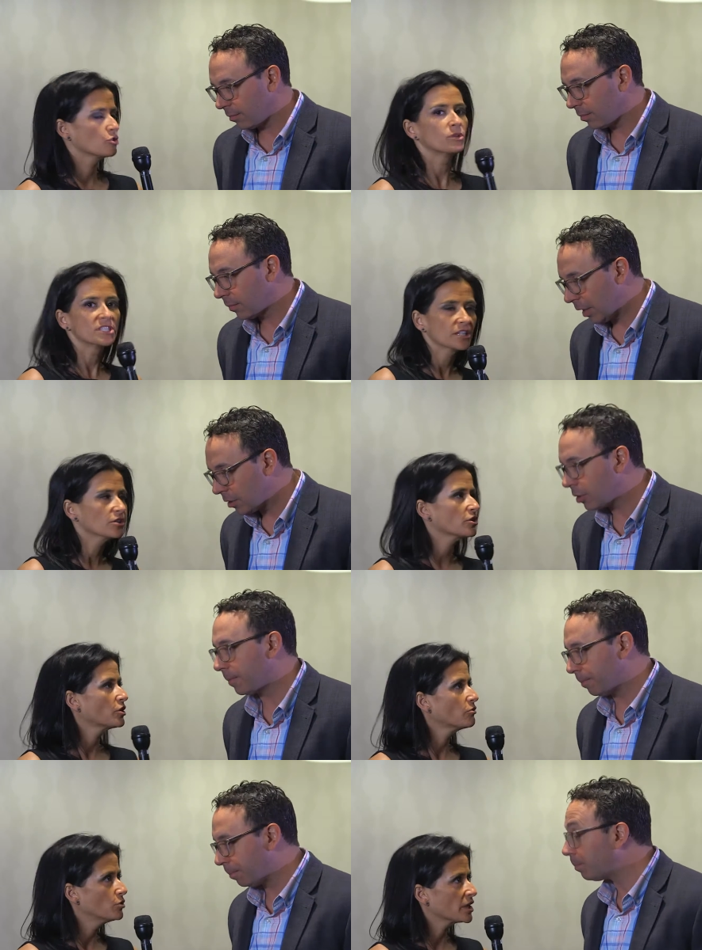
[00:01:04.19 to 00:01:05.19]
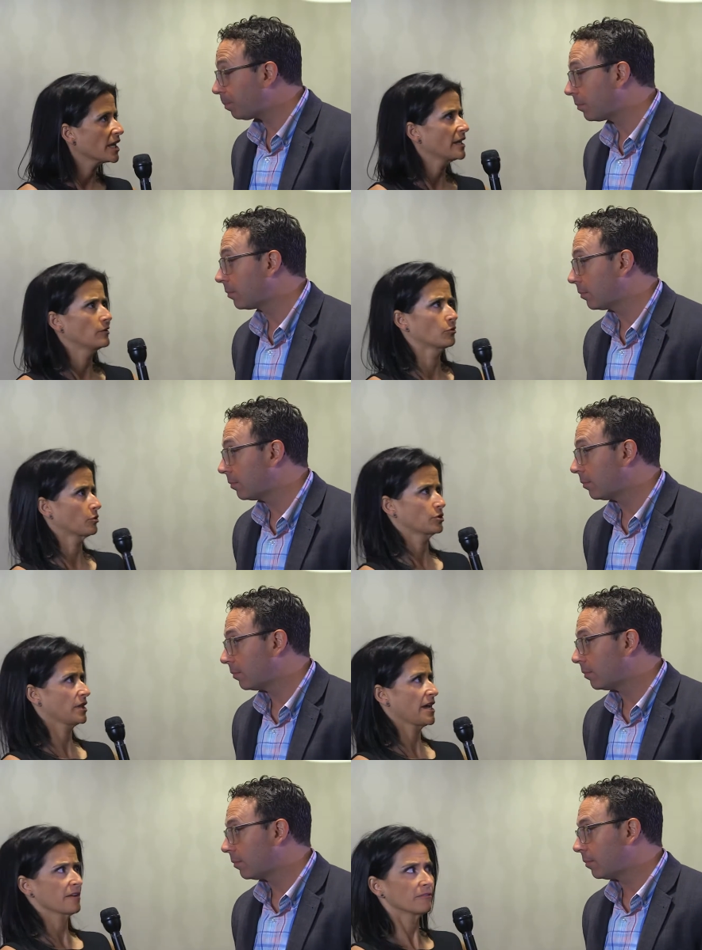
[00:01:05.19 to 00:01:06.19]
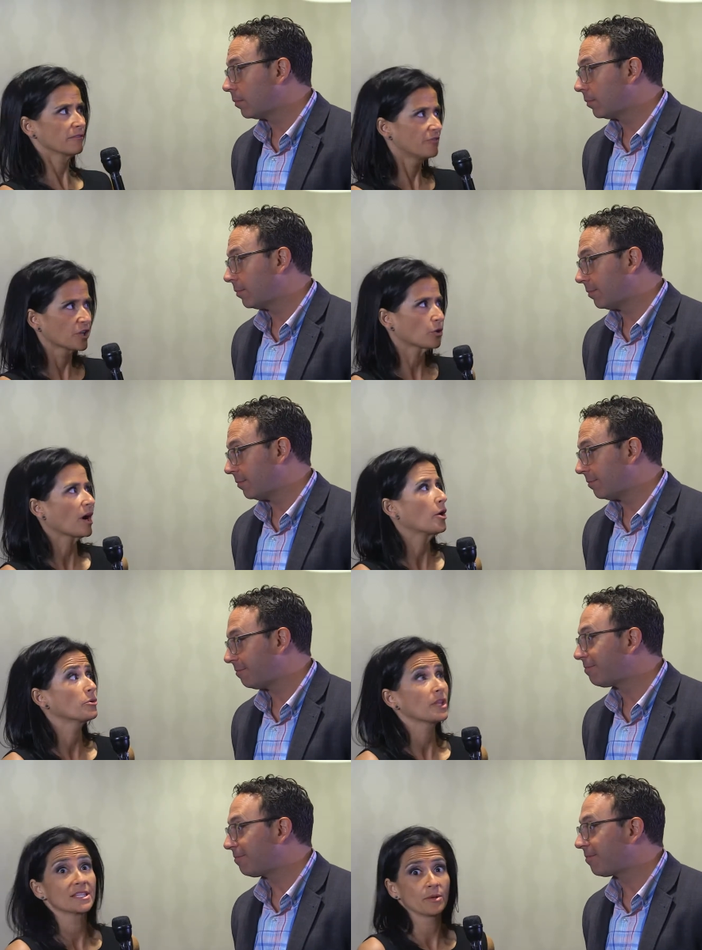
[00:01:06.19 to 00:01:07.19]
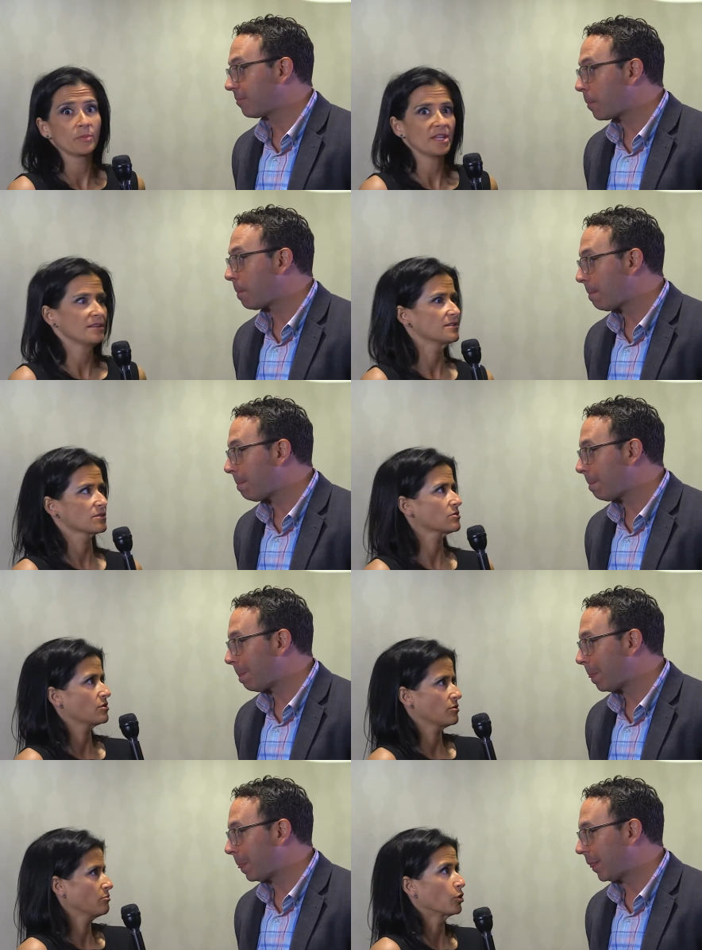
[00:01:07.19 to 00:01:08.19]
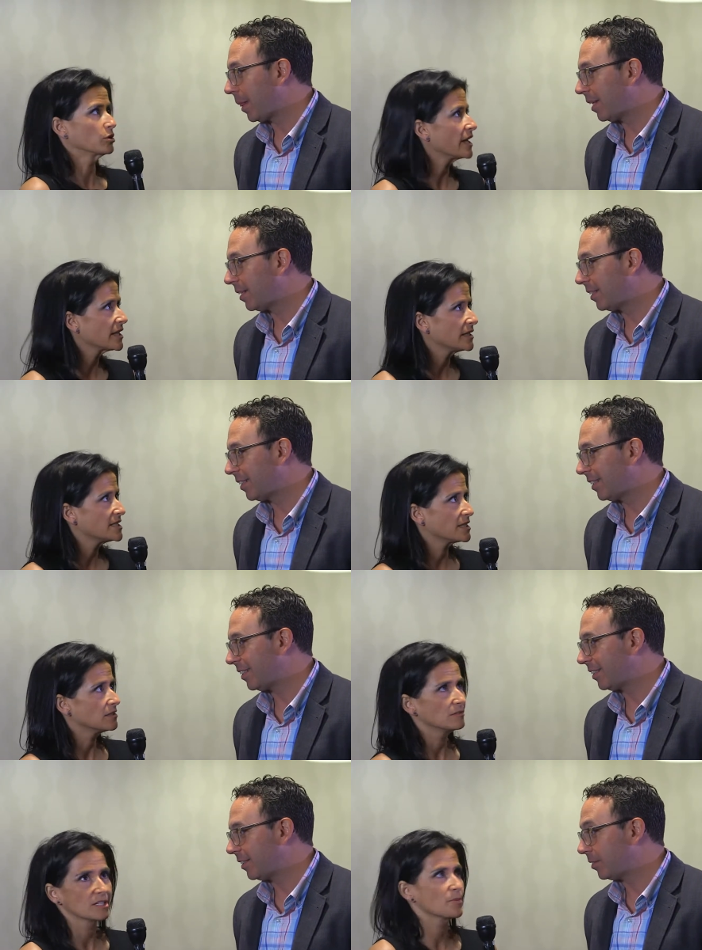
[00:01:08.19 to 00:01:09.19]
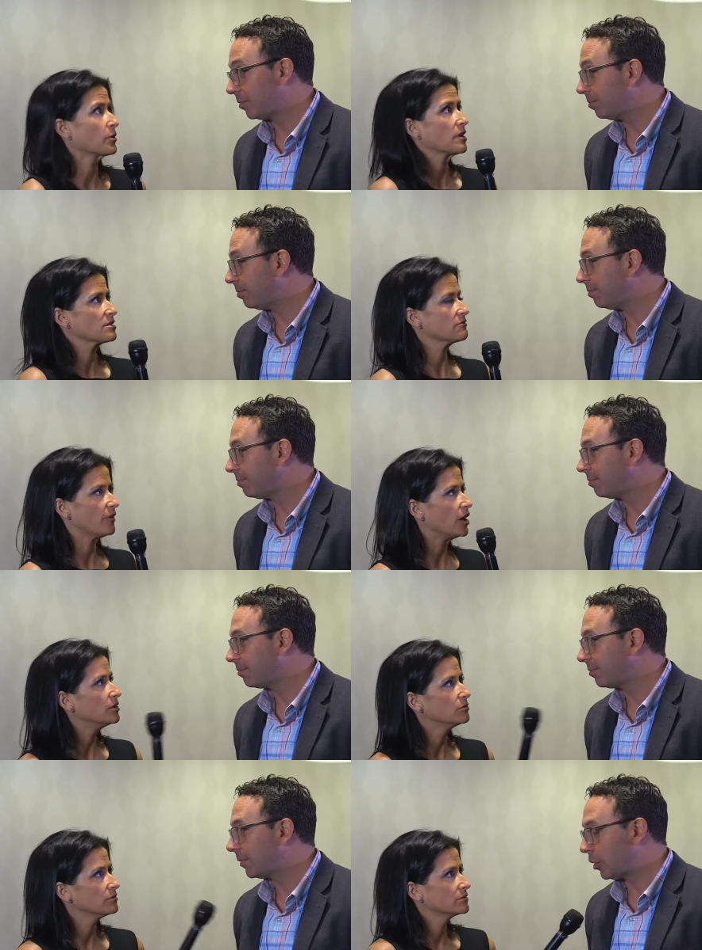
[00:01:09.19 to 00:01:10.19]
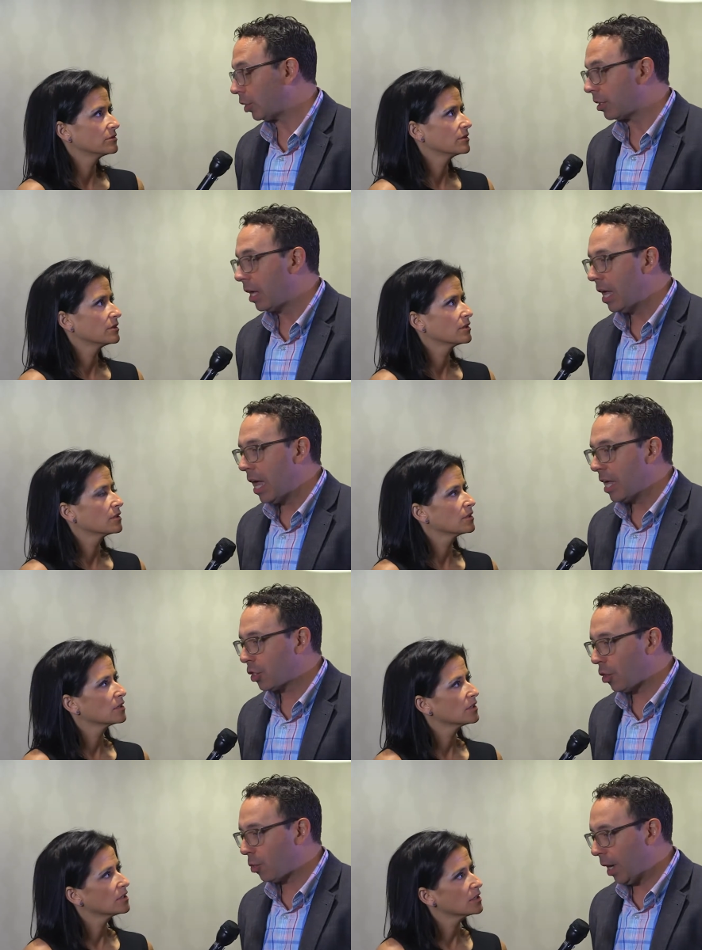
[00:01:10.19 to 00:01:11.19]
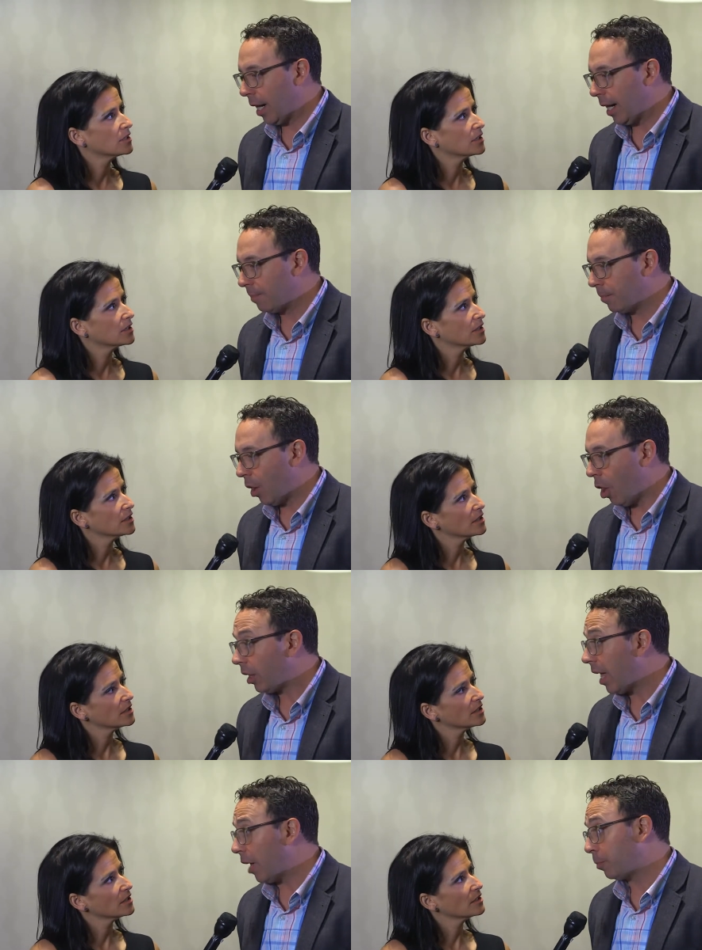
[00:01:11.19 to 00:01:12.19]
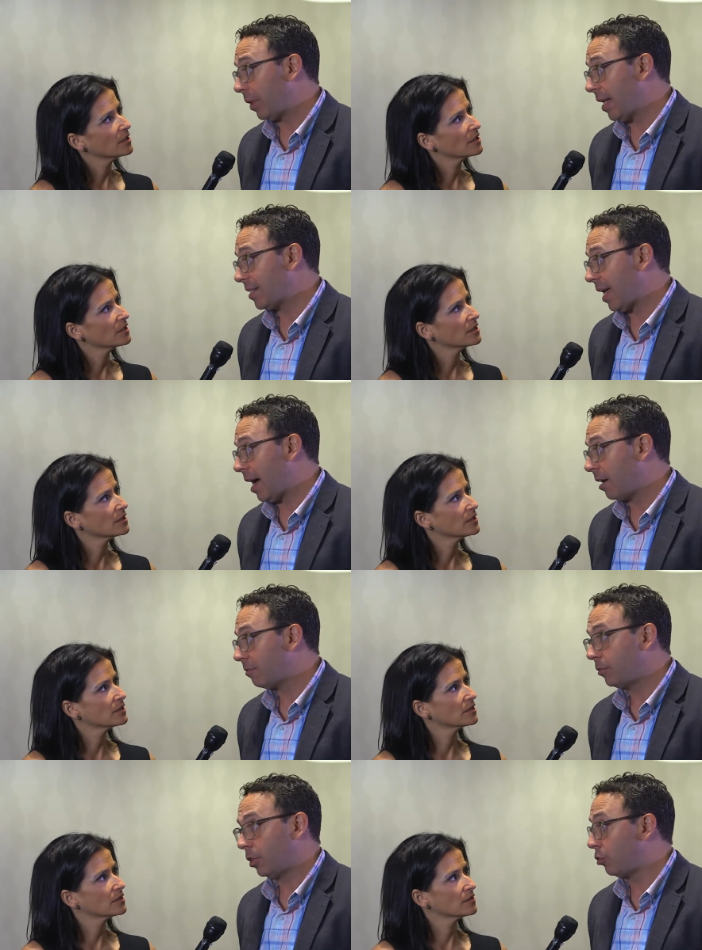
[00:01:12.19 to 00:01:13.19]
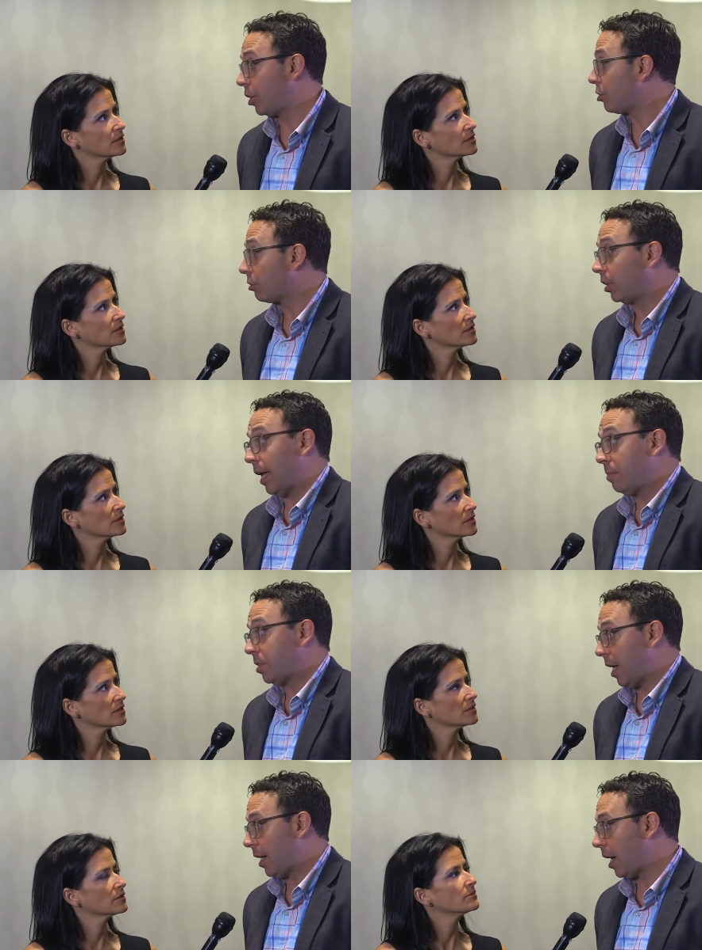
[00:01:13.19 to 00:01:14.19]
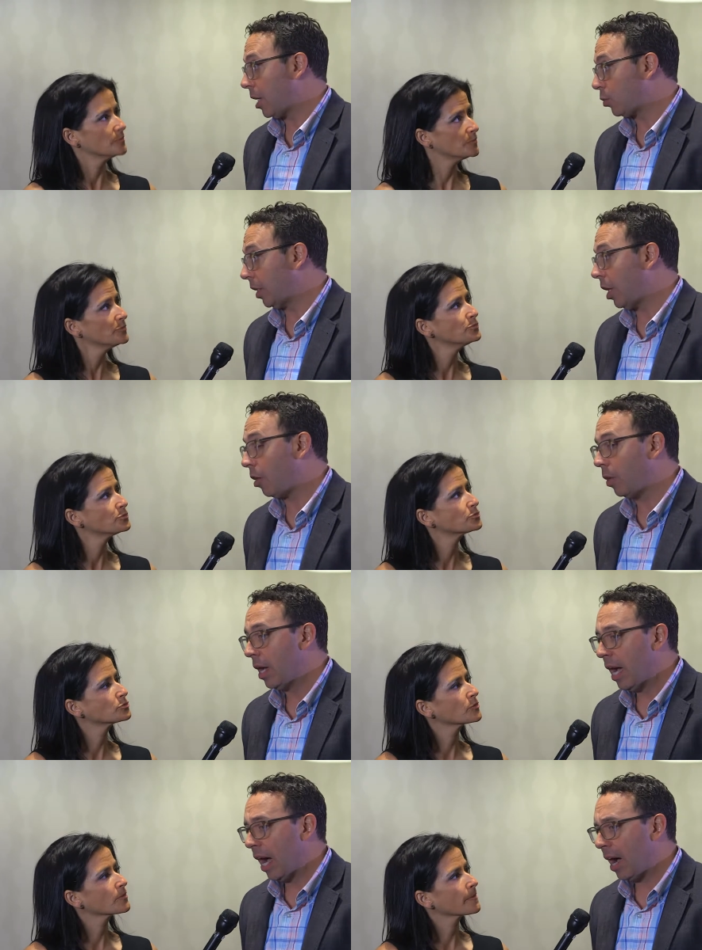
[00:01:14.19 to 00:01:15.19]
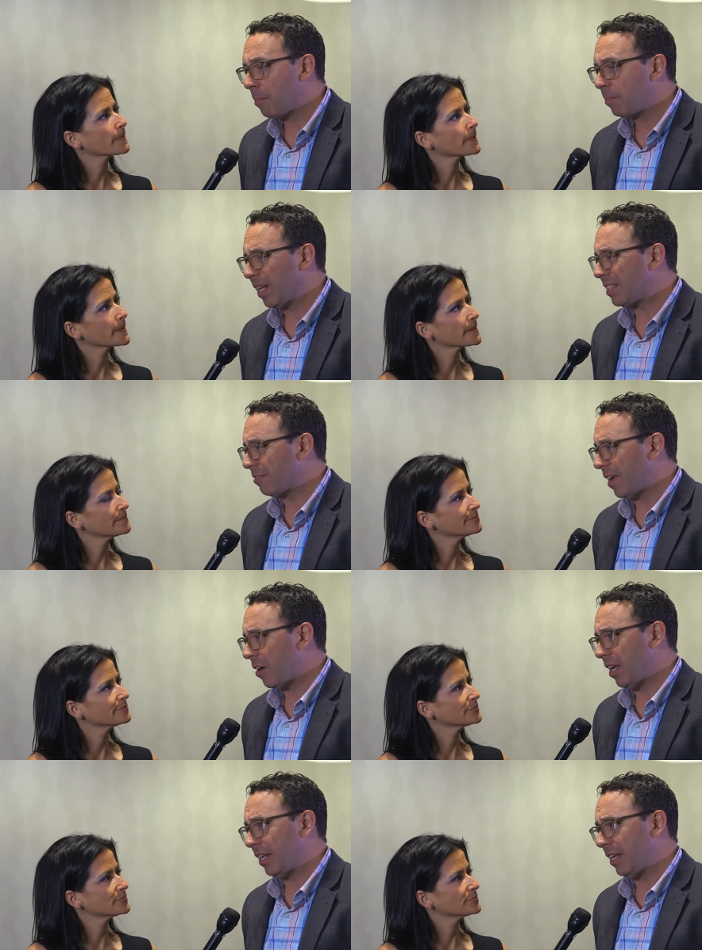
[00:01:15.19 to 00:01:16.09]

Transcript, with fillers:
Speaker 1: what data are you looking at in order to like figure out that somebody is more likely to experience a fall?
Speaker 2: Sure. So um, all health plans have traditional claims data, as mm-hmm. we know, um, but it's a very